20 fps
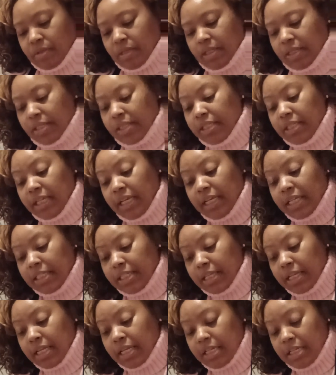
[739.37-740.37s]

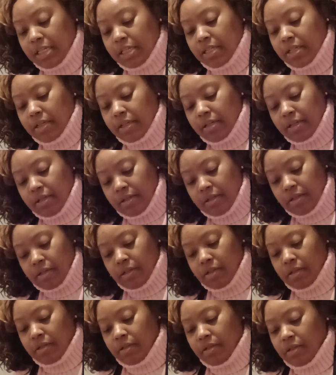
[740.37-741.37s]
seasoned,
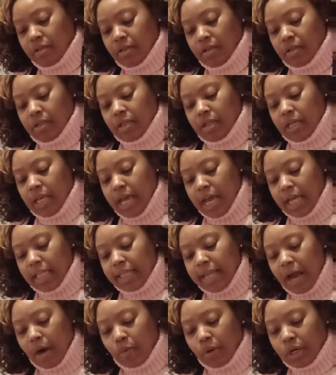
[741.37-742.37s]
and
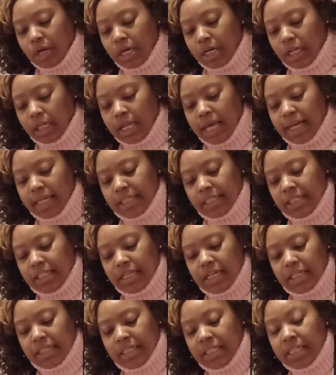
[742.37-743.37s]
now we're going to let it
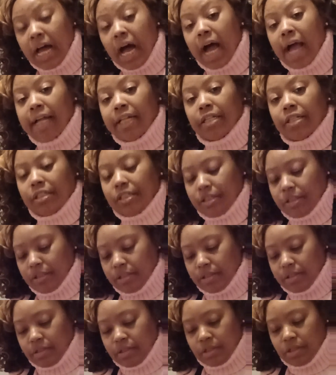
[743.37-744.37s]
sit aside
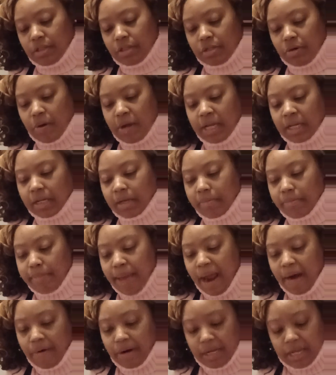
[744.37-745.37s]
so it can
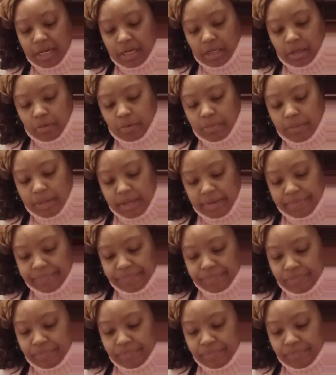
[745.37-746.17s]
marinate a little bit.